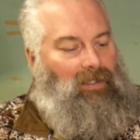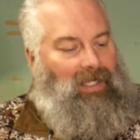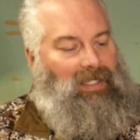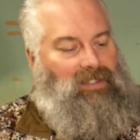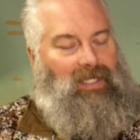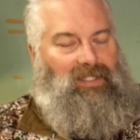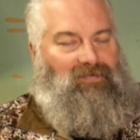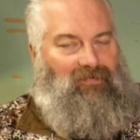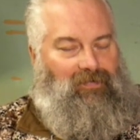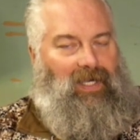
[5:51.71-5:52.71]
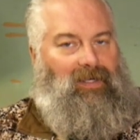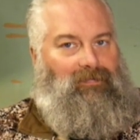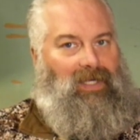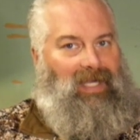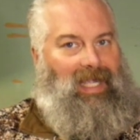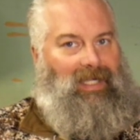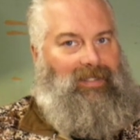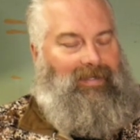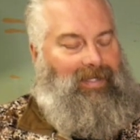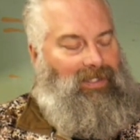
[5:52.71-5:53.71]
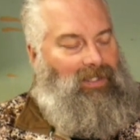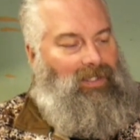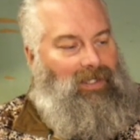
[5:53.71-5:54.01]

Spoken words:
like I said, it's very, very accurate.